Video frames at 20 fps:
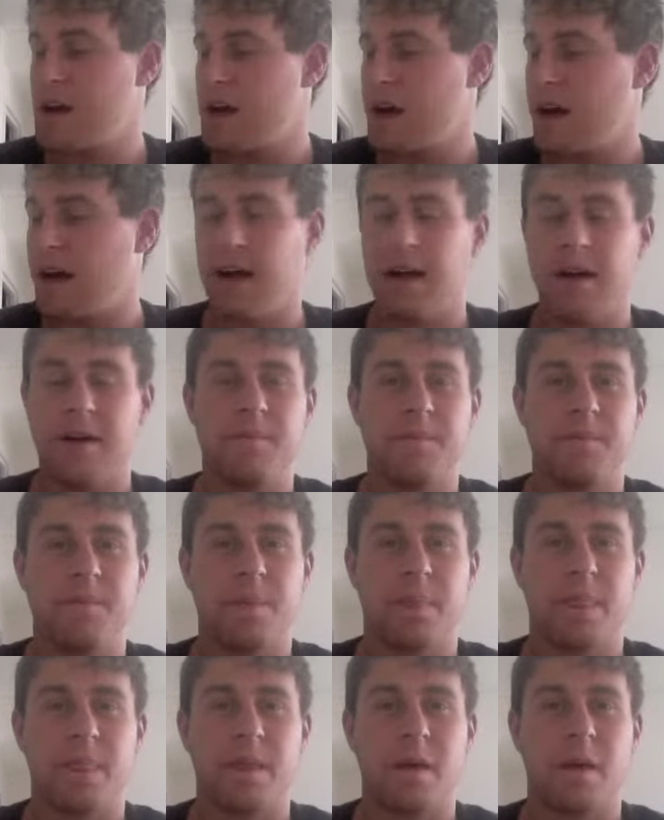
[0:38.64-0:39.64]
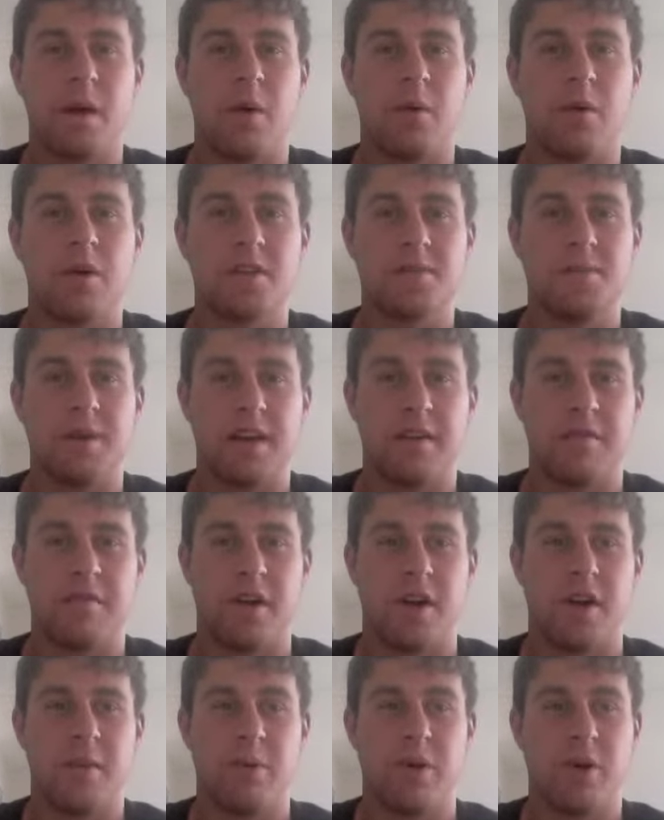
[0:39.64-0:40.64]
Um, I wanted to make it
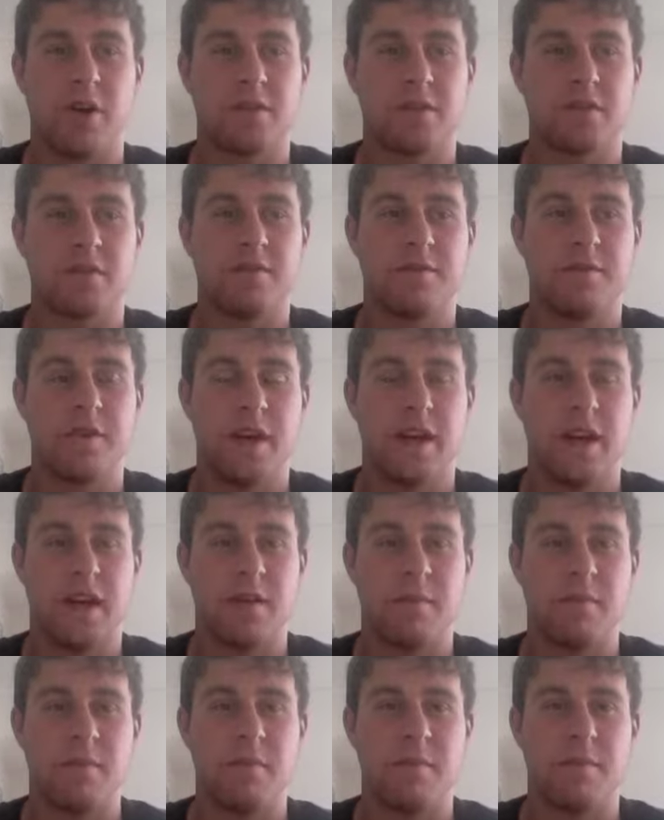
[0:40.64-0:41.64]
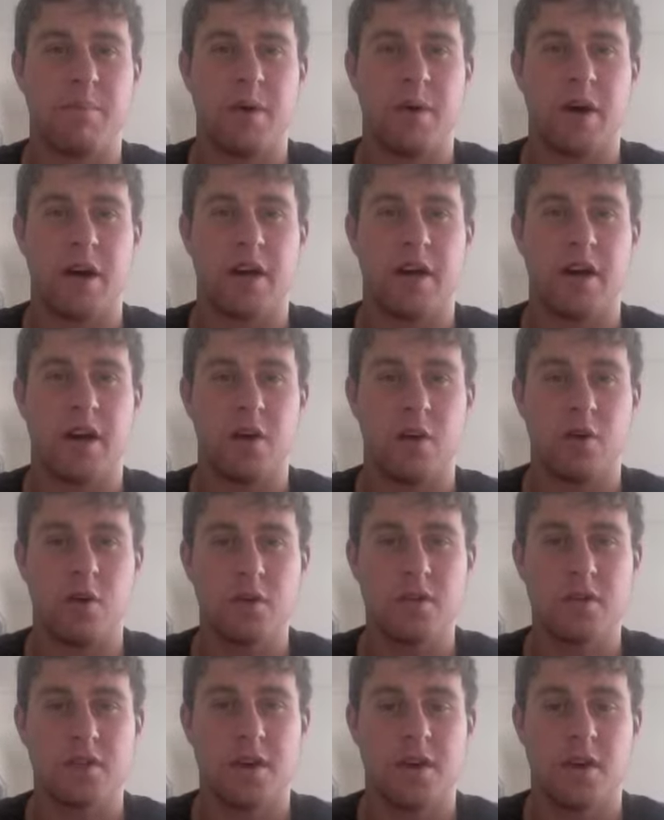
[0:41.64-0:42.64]
very personal for him, but I
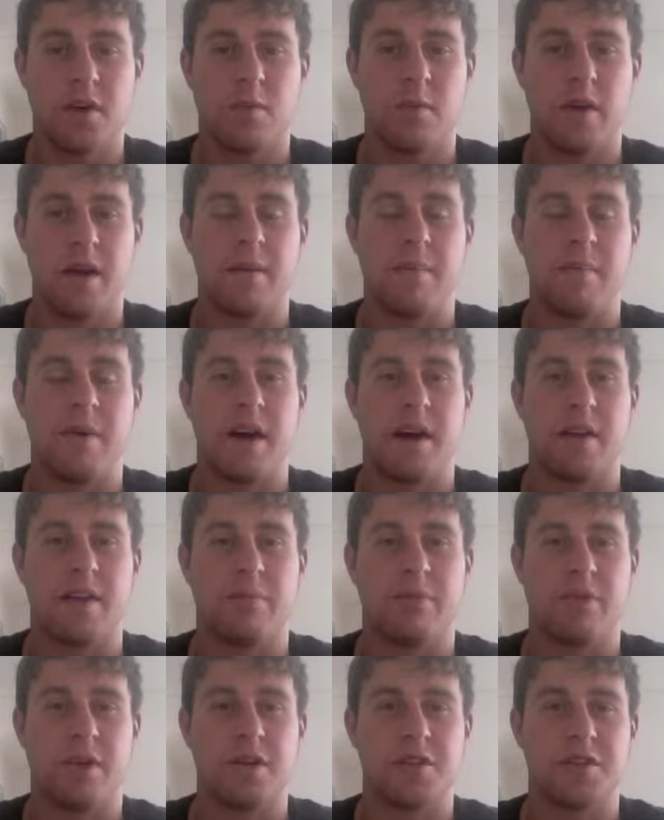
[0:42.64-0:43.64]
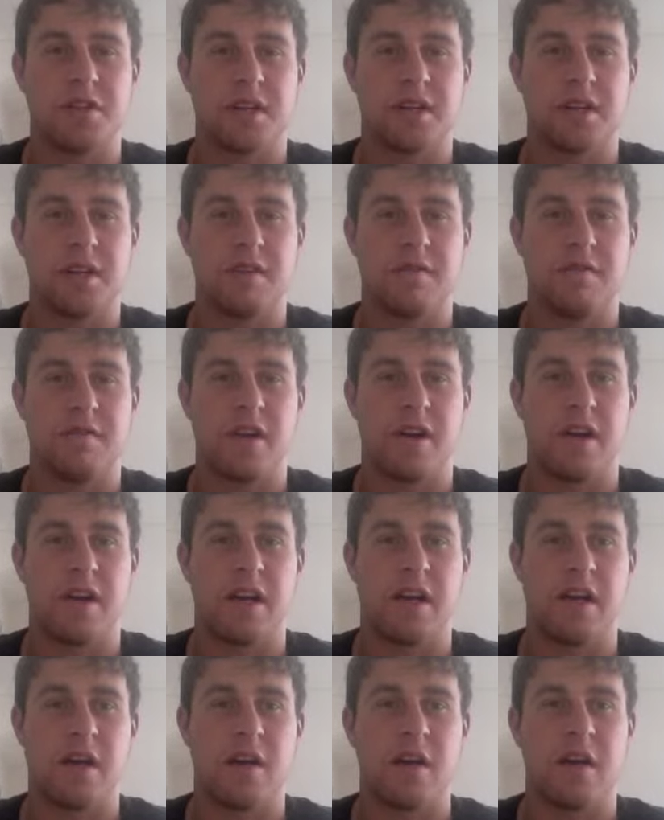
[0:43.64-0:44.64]
also went about the project in a
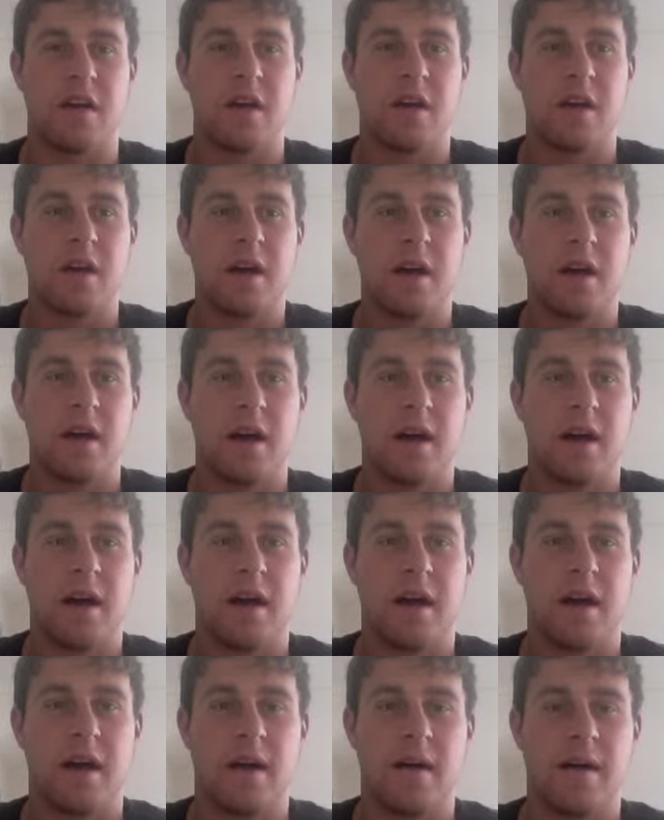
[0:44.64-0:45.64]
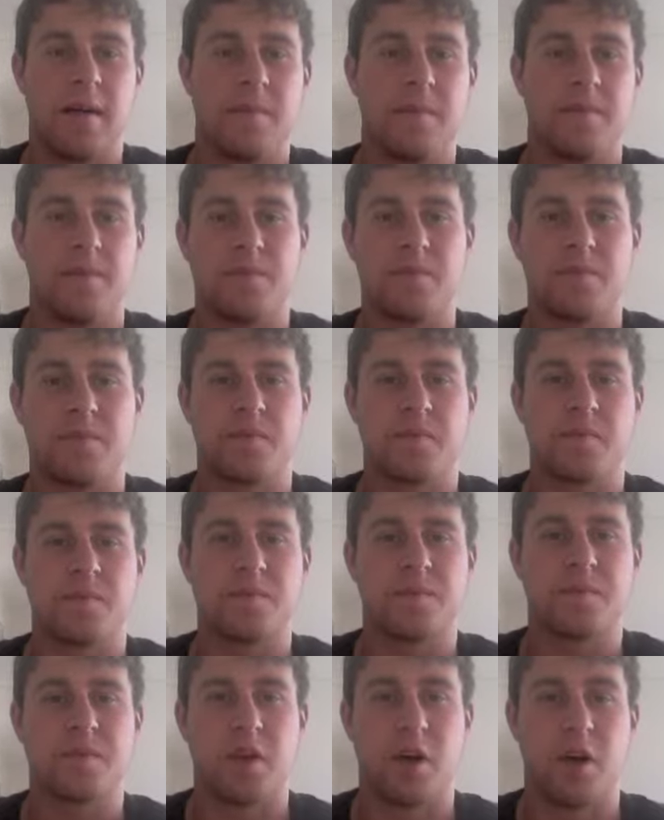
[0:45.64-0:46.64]
very um,
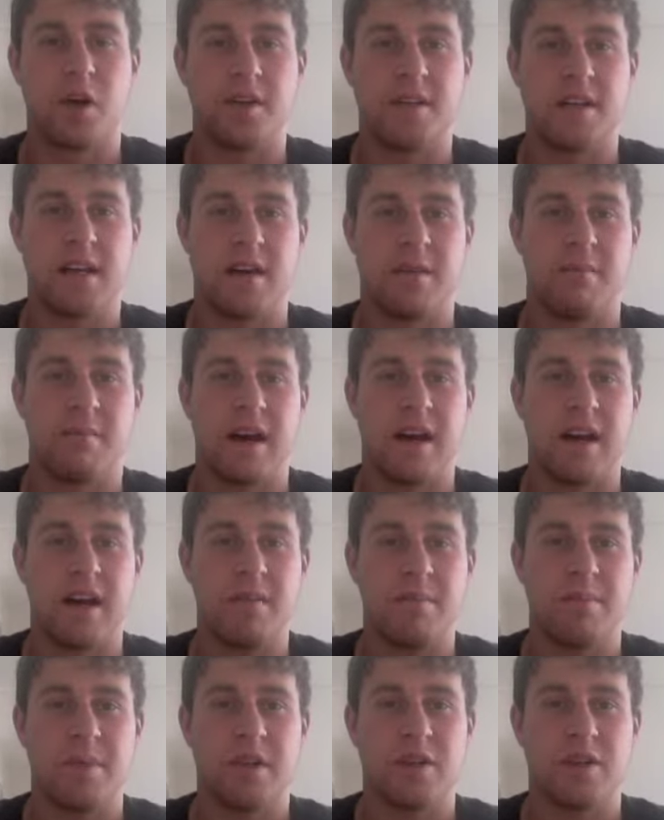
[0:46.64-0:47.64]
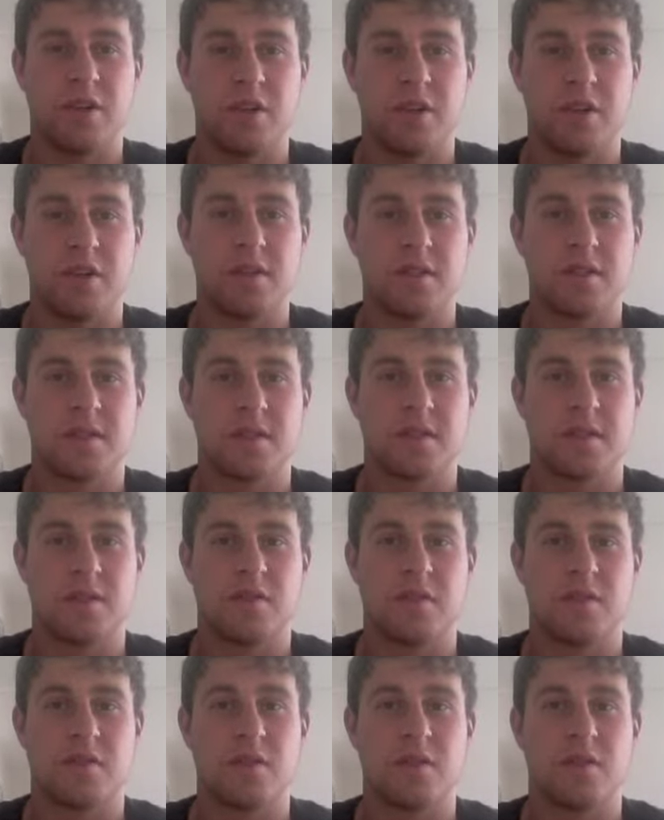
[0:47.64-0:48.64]
slowed down manner because
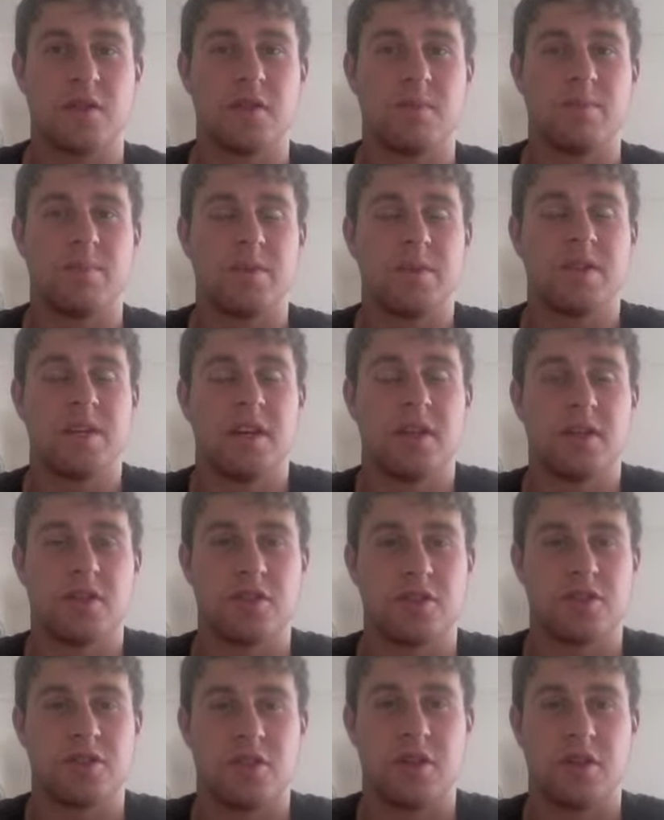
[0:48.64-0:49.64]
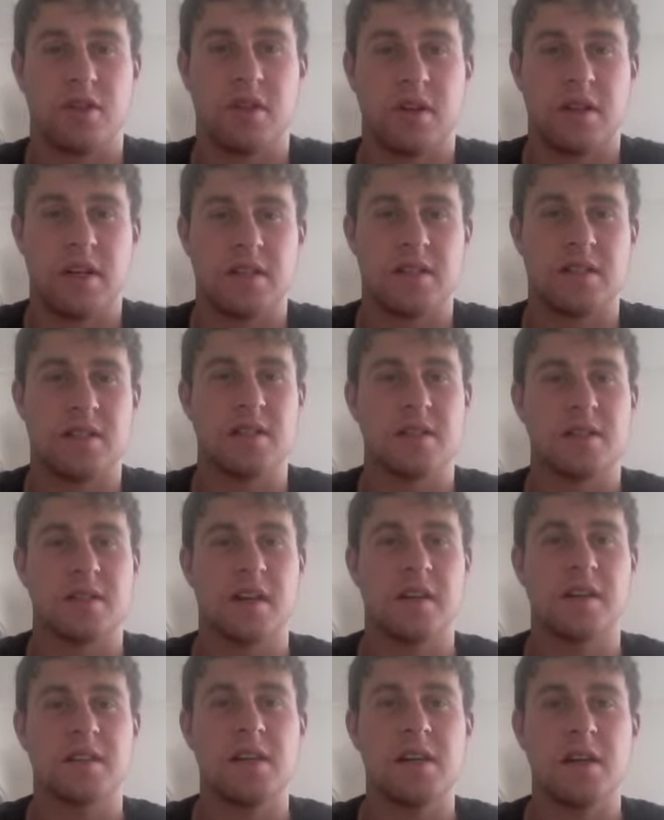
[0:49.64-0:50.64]
the particular student is
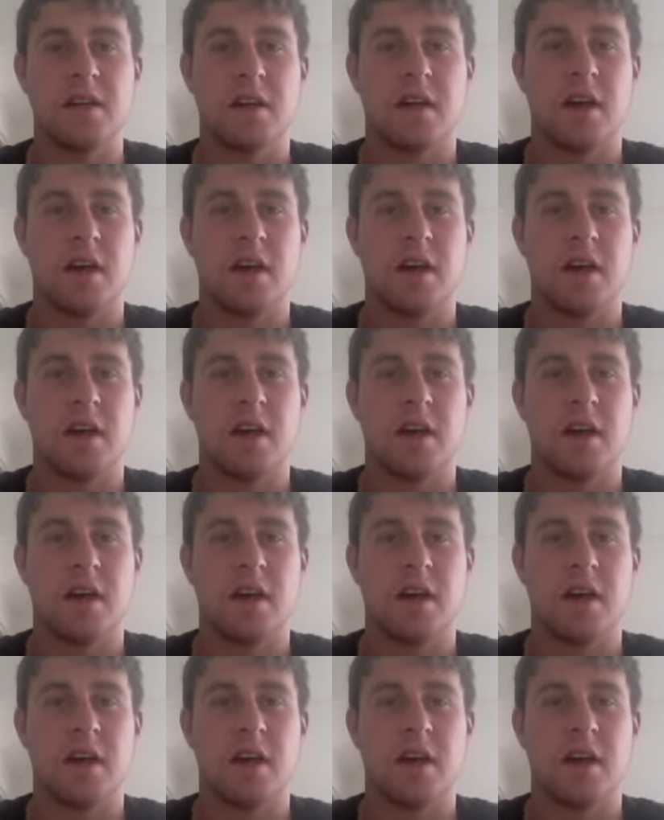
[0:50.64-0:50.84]
dyslexic.